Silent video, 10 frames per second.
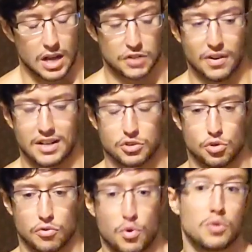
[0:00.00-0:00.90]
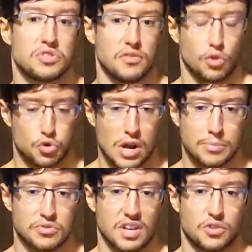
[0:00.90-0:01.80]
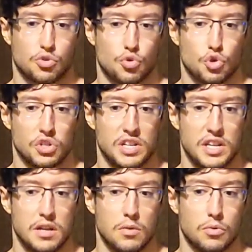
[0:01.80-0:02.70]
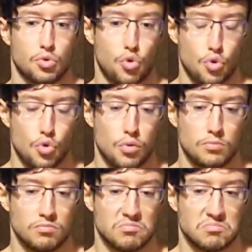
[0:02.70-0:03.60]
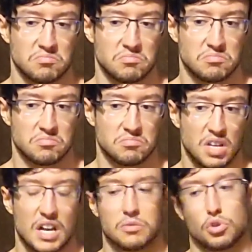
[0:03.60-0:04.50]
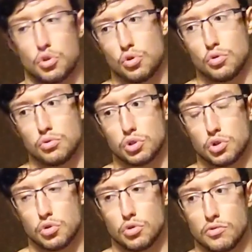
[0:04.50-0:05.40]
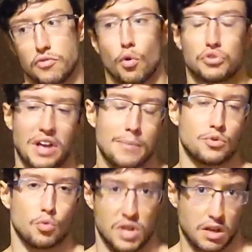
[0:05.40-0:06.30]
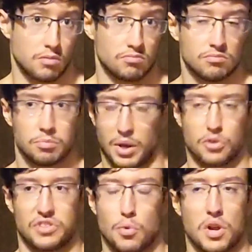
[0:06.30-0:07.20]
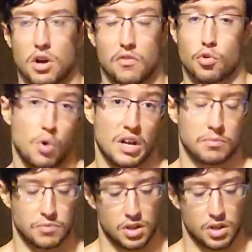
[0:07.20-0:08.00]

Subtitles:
As far as the frequency for traps, it's usually 2 to 4 times a week, because they recover quick.